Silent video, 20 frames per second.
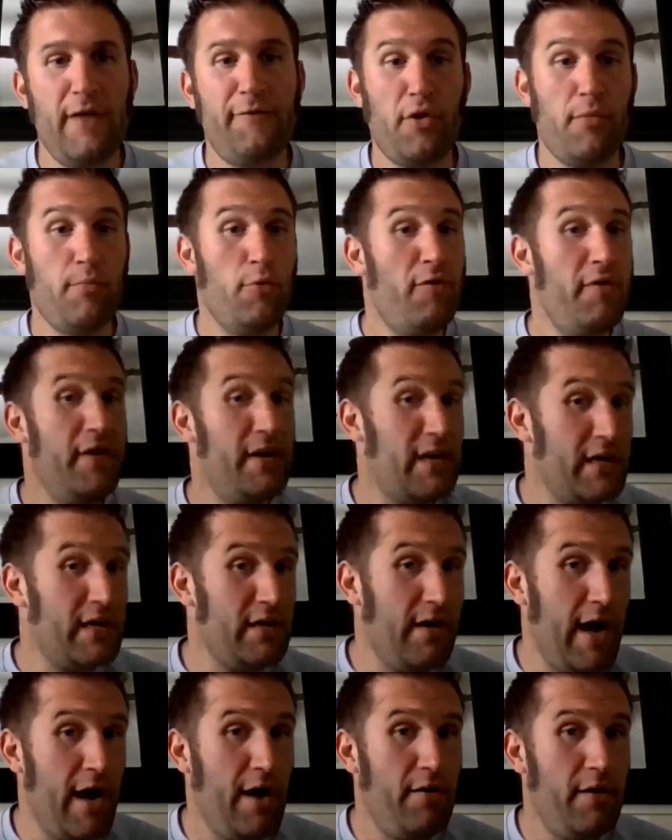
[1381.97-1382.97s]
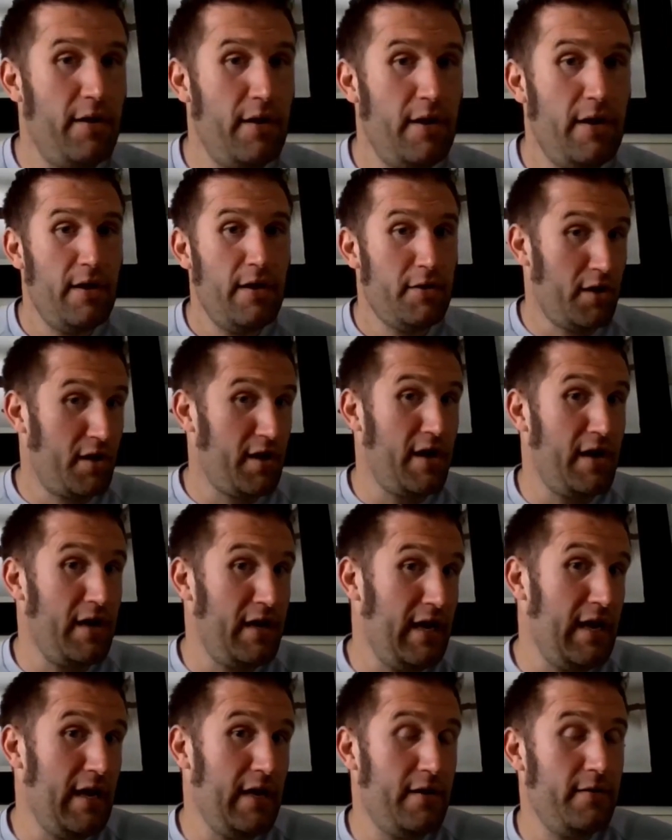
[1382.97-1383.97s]
If they're moving to cloud, they're going to
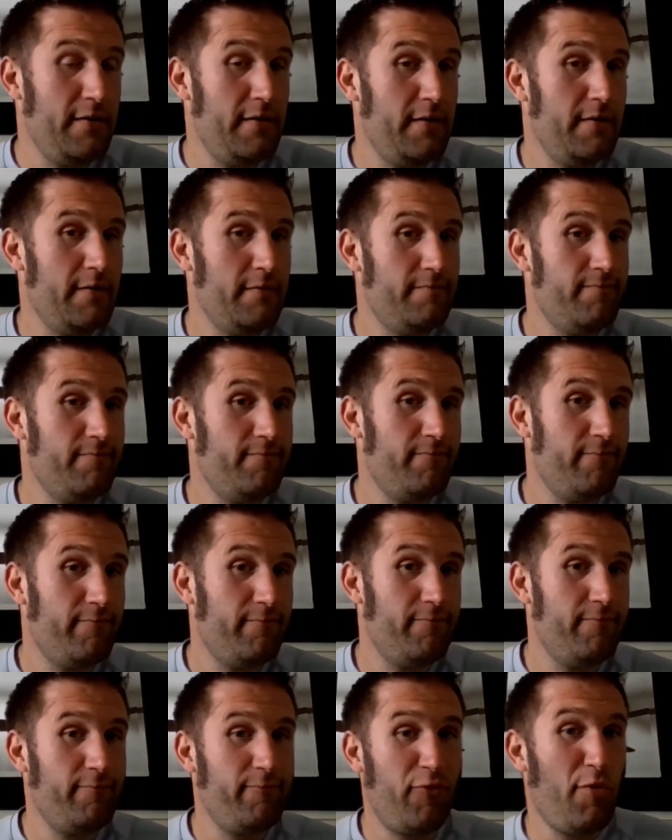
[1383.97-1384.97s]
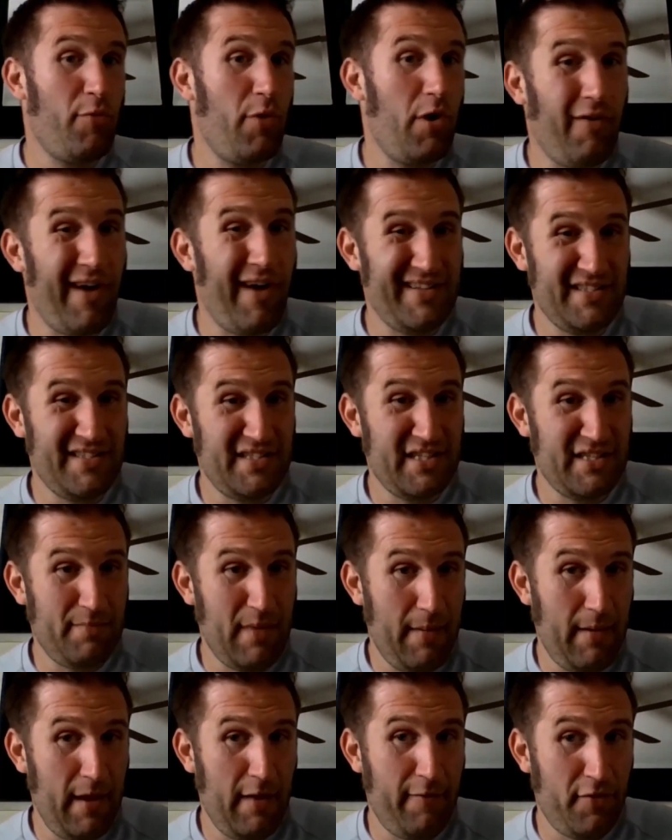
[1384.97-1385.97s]
need firmware licenses
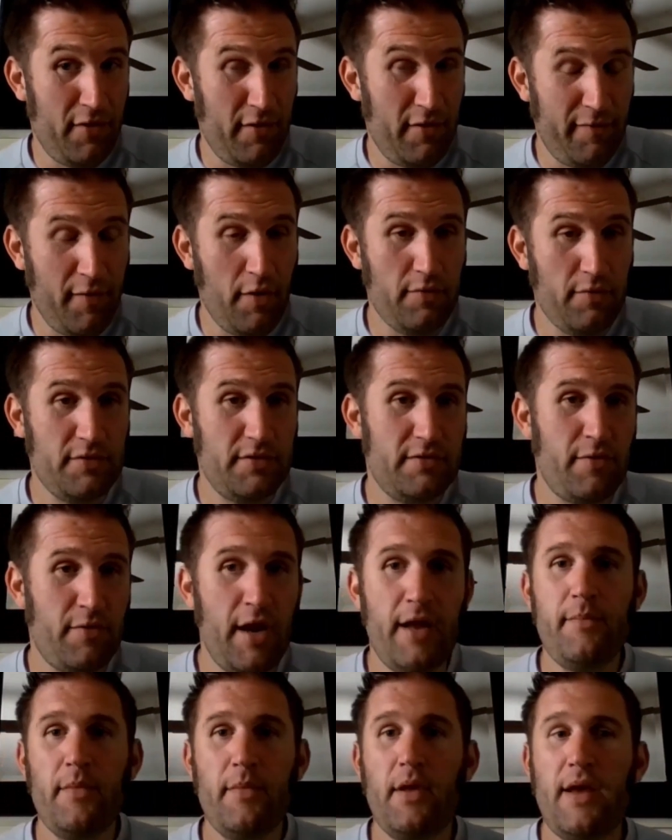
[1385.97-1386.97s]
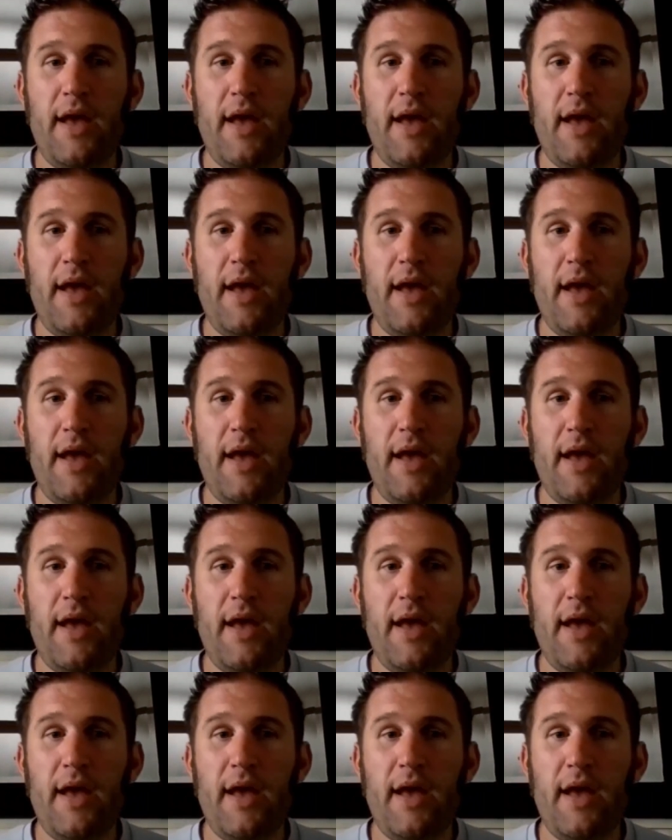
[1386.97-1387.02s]
maybe for the phones, right?